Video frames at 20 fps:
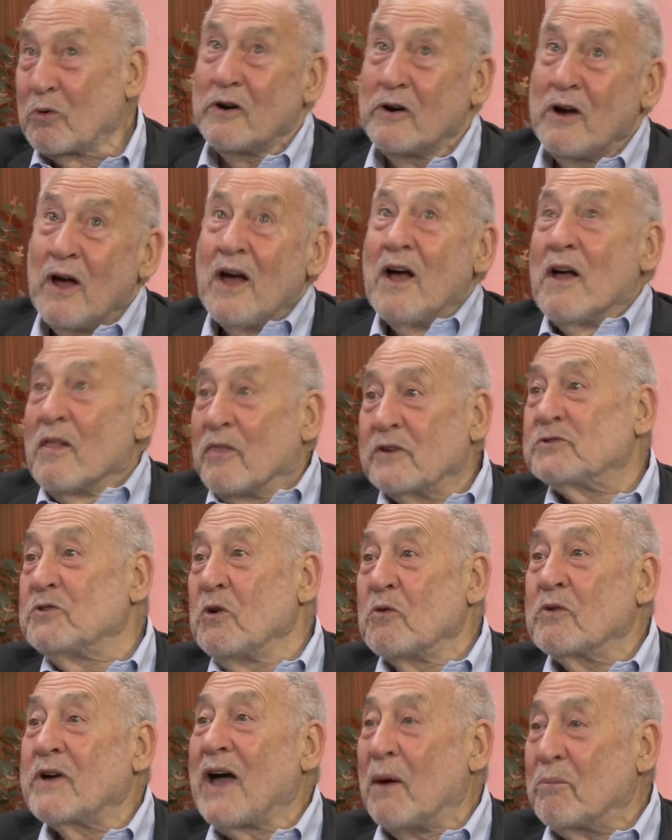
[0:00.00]
were there's
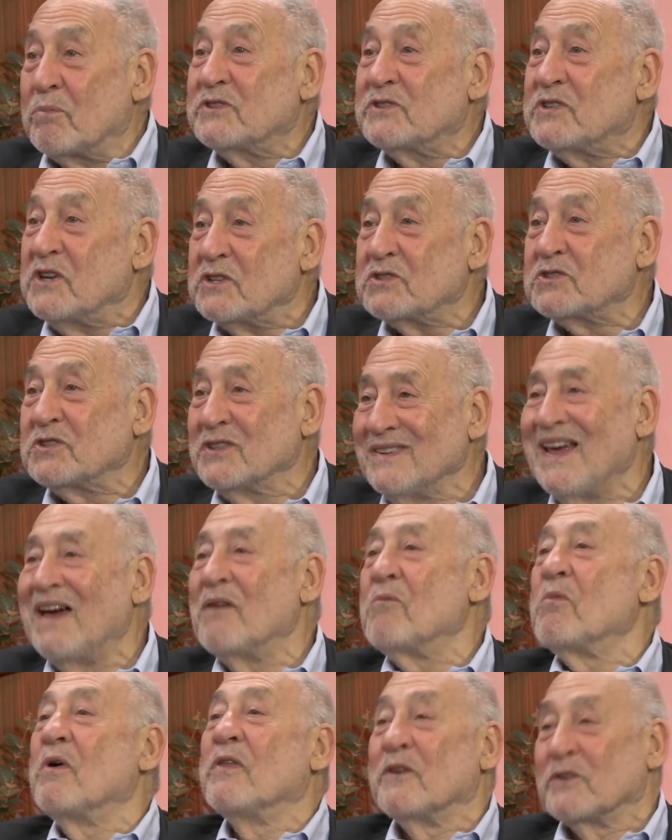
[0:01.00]
no competition,
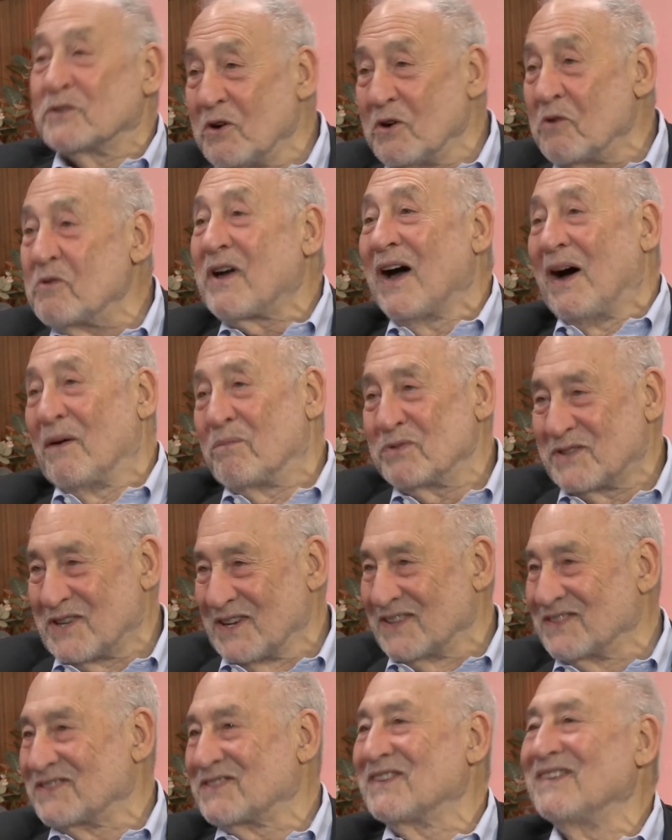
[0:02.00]
and when there's no
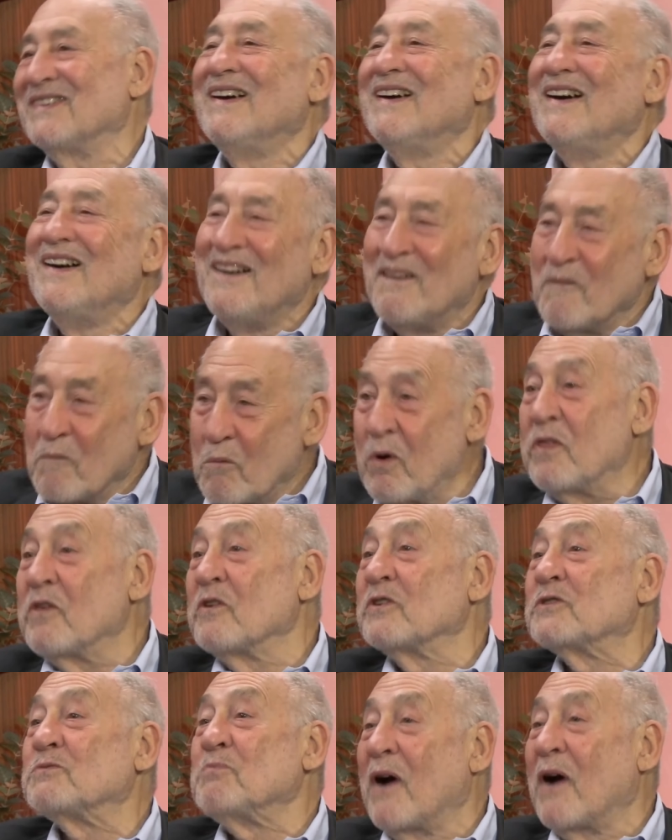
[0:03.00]
competition, what do
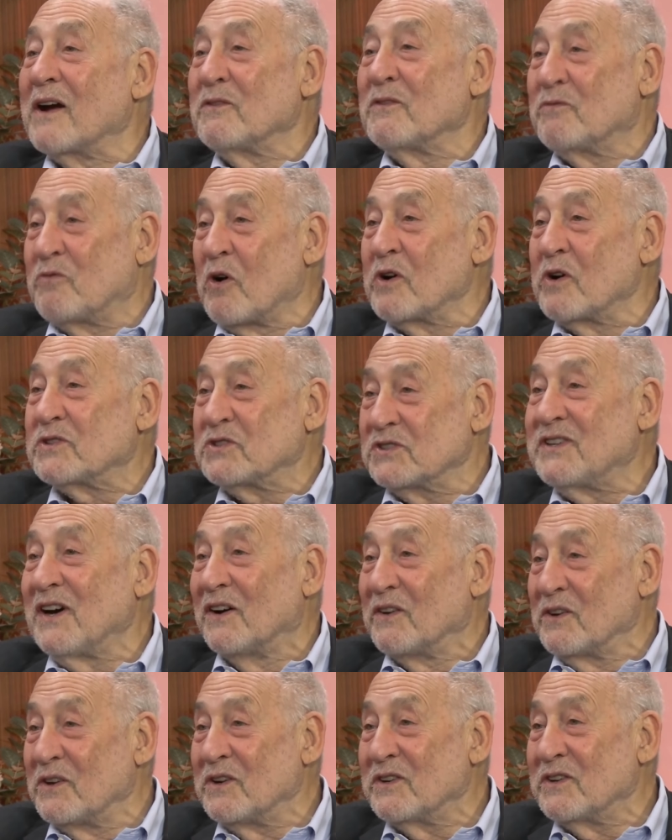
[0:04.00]
those market forces
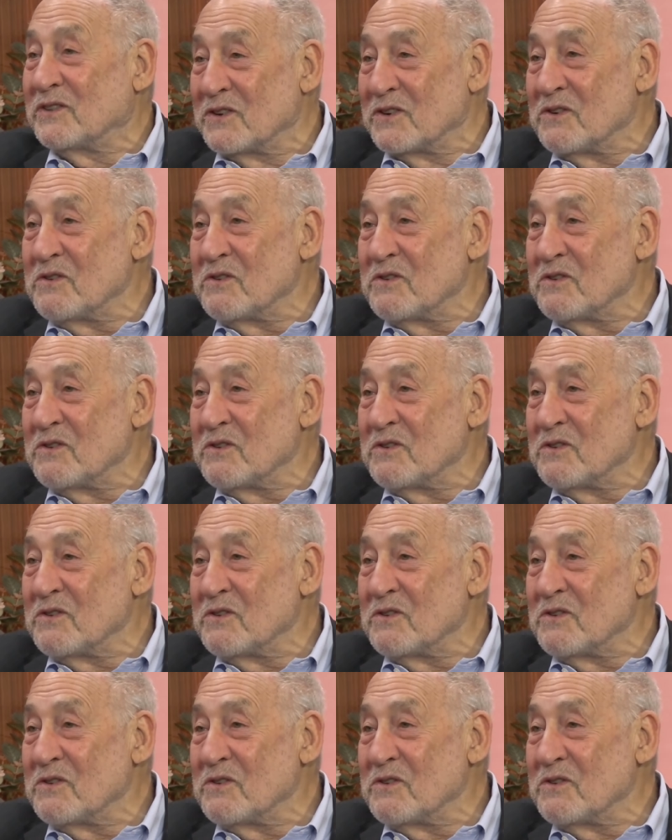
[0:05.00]
tell you to do?